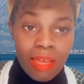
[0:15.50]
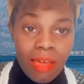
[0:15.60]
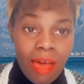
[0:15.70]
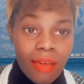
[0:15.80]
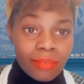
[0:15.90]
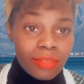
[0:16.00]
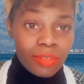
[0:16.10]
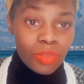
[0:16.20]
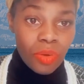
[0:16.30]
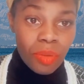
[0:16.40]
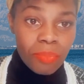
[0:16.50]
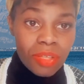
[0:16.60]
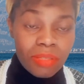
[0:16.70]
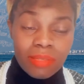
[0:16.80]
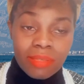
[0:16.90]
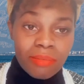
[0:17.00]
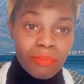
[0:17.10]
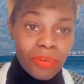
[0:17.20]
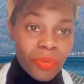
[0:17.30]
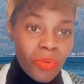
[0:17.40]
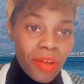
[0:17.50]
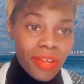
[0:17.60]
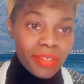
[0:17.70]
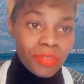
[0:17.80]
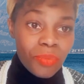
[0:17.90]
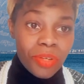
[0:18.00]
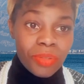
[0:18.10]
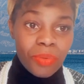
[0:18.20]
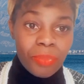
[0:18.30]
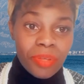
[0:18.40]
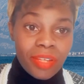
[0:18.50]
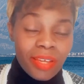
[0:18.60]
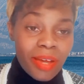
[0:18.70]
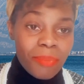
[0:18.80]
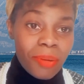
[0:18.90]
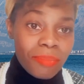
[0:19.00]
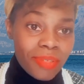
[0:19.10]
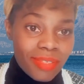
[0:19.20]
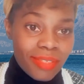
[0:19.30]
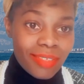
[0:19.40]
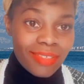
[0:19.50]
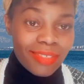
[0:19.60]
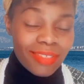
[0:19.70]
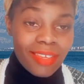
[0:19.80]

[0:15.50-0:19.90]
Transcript: and the documents required when opening up a business.